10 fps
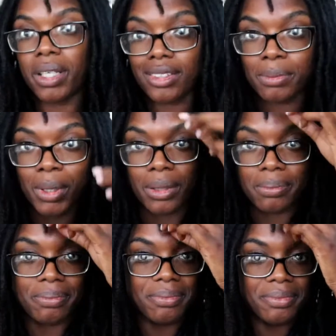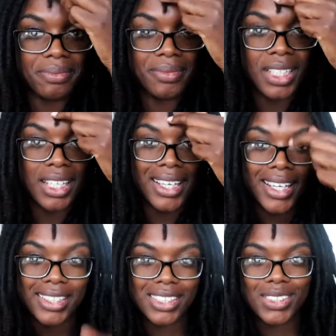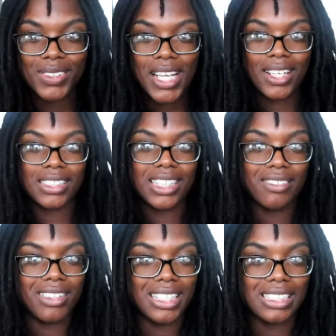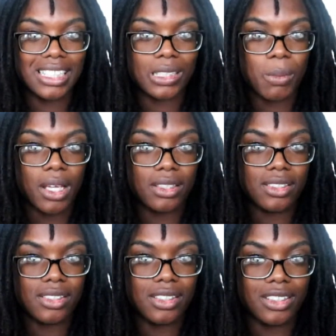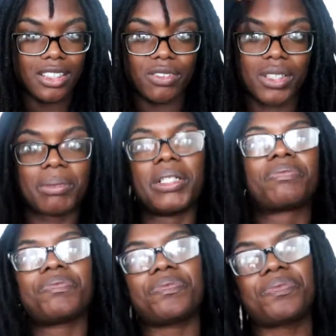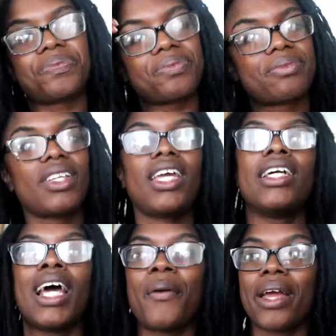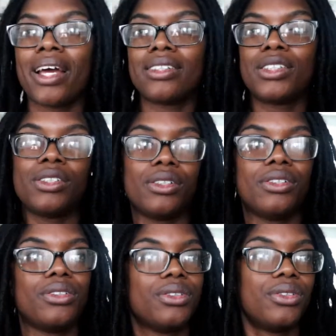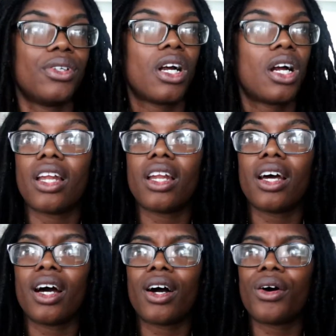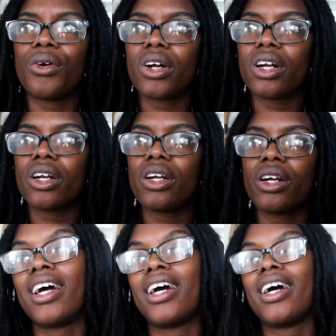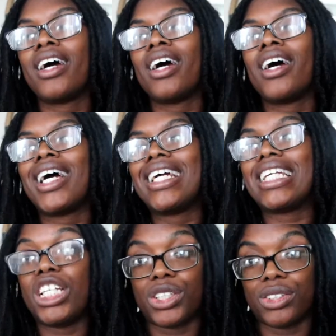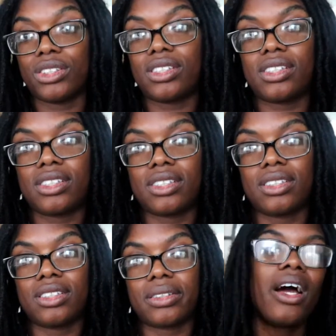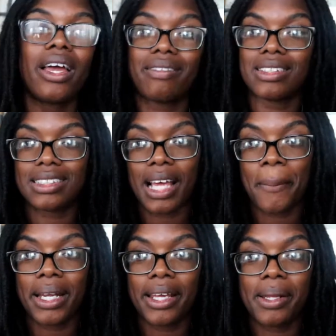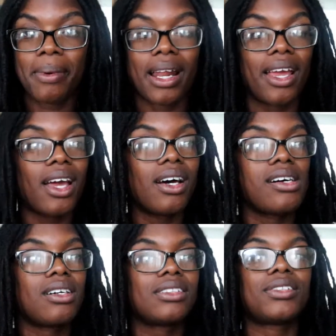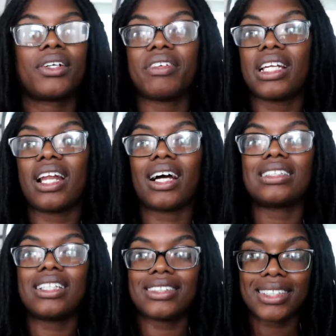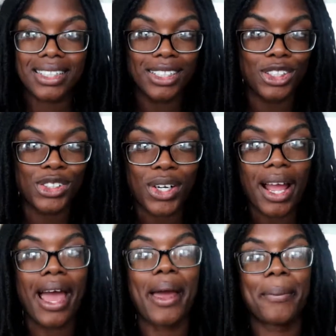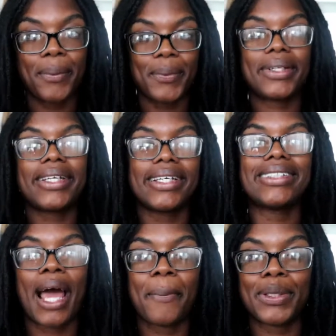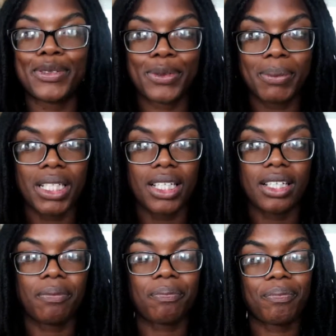piece. Boom. This is what I was given at 6 months. You feel me? Now we at 2.25 years. If this has happened to anybody else, or if any loctician can describe what has happened to me